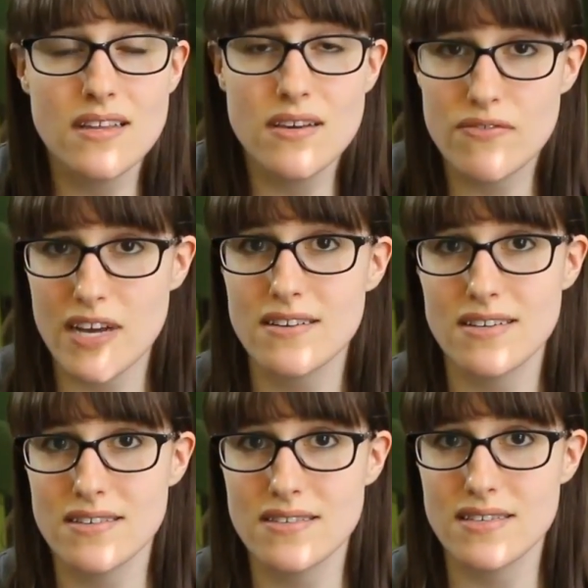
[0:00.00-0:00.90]
the effect
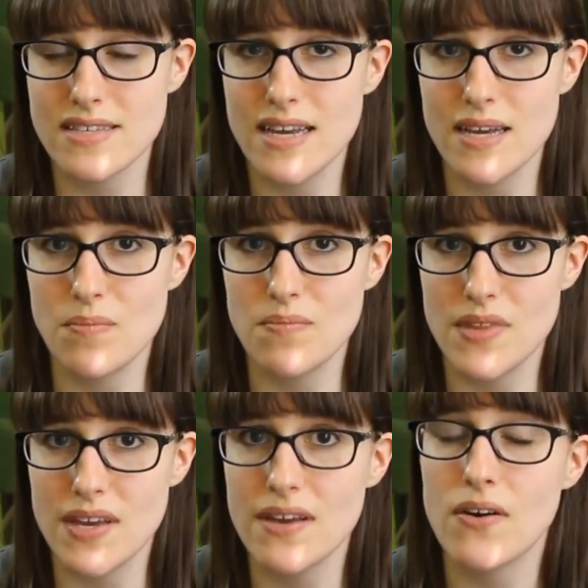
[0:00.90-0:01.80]
is the same.
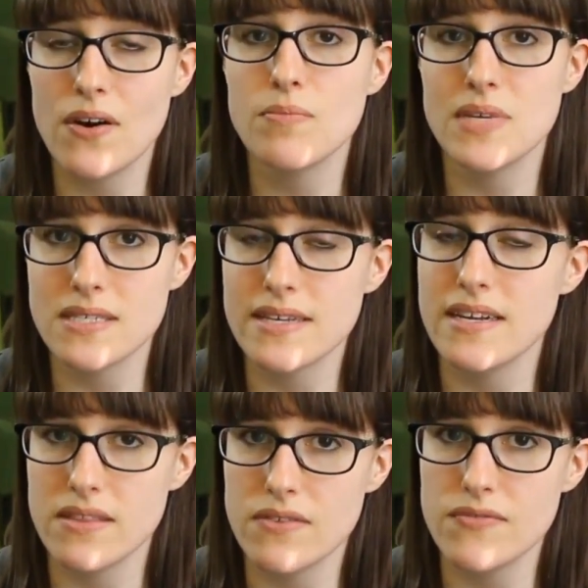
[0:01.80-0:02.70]
They are
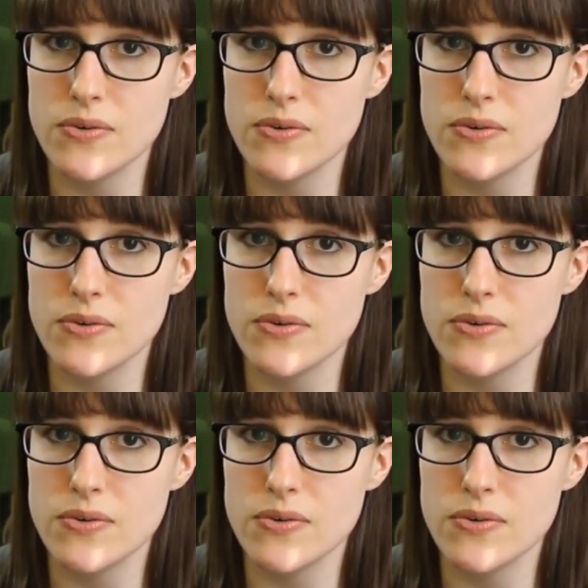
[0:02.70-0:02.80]
misleading their